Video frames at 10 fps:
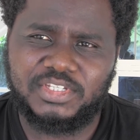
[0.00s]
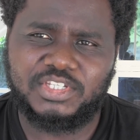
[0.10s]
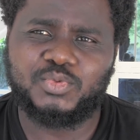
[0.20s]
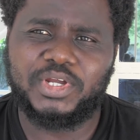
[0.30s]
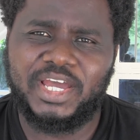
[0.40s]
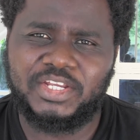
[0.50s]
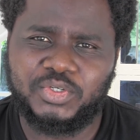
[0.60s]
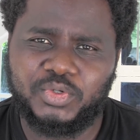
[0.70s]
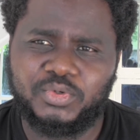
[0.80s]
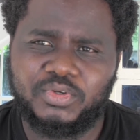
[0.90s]
This is what I
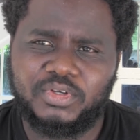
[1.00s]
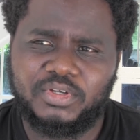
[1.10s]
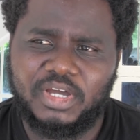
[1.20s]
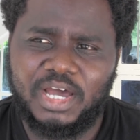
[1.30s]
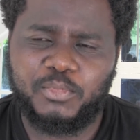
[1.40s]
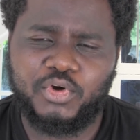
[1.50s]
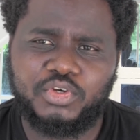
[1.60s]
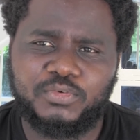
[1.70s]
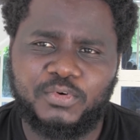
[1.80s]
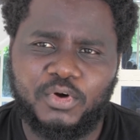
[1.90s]
do. I'm
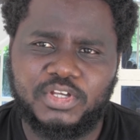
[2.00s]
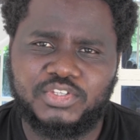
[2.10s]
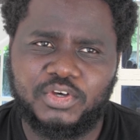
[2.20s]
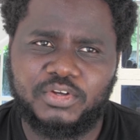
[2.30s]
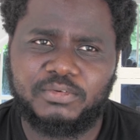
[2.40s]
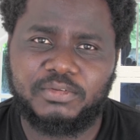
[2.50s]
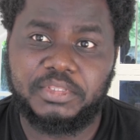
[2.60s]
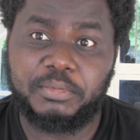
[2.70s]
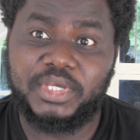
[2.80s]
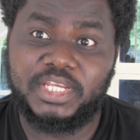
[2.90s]
going to focus on
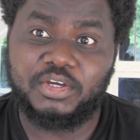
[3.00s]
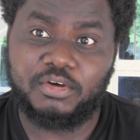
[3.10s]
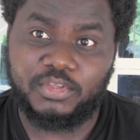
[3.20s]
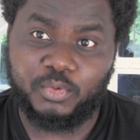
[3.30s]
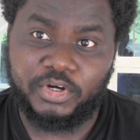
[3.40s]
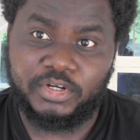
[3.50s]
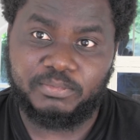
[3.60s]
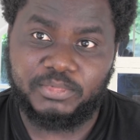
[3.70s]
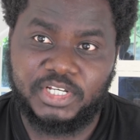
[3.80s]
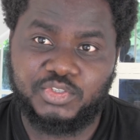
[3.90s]
the meaning of the
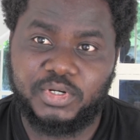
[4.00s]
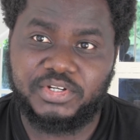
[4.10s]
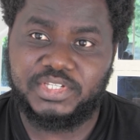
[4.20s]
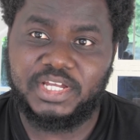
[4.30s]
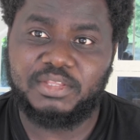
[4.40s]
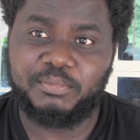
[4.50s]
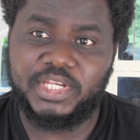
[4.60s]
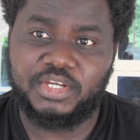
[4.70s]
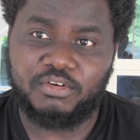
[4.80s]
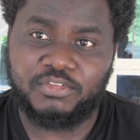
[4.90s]
word, just to understand the
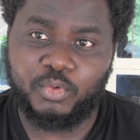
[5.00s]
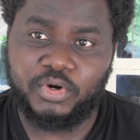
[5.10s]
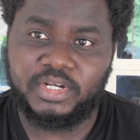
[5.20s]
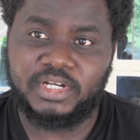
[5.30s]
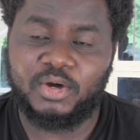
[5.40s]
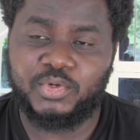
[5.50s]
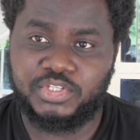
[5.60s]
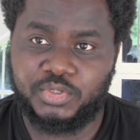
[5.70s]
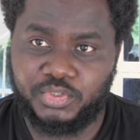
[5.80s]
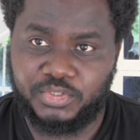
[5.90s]
meaning of the word and how
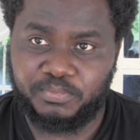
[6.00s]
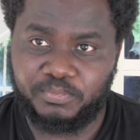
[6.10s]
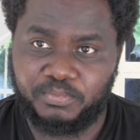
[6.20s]
it's used.